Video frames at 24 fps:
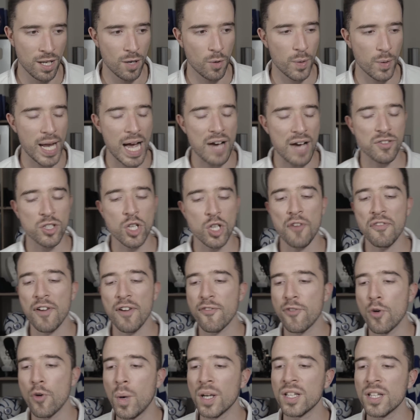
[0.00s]
We have an
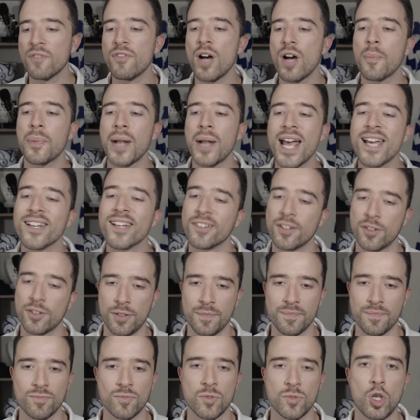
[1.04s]
offer for one of our
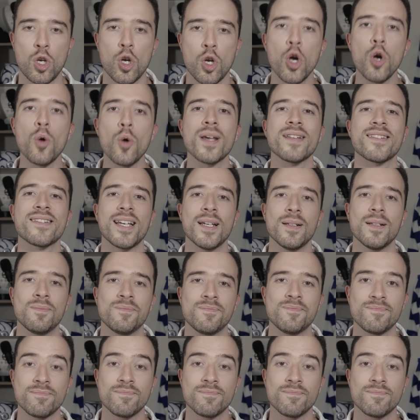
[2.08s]
players. Who is it?